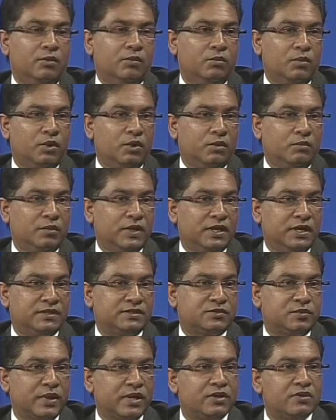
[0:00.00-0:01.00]
It's
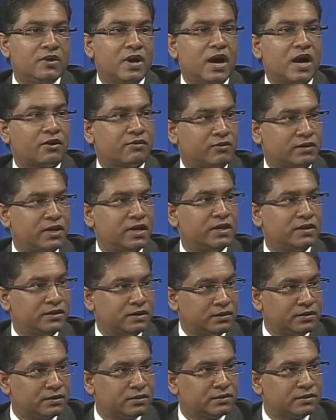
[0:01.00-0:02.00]
when you aggregate
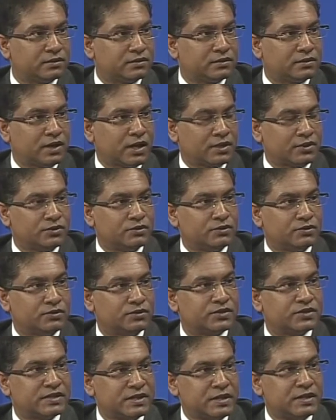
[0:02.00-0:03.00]
it that you
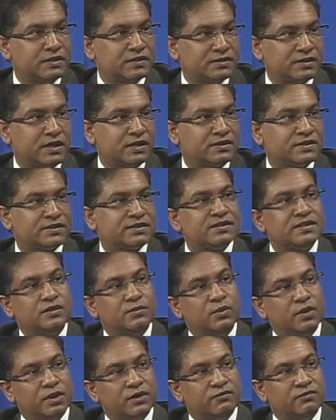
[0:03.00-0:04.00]
start to see
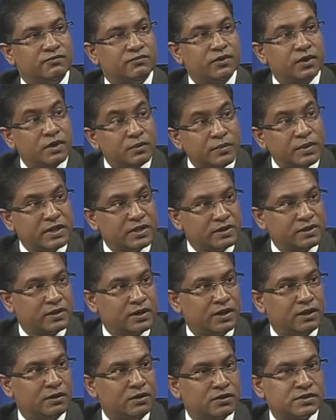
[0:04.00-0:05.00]
what the full picture
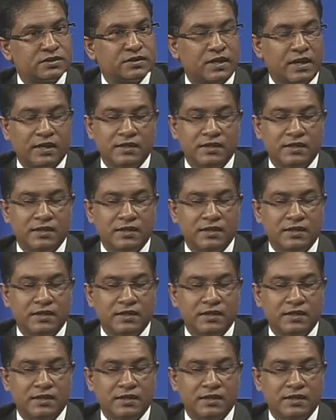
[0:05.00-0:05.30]
looks like.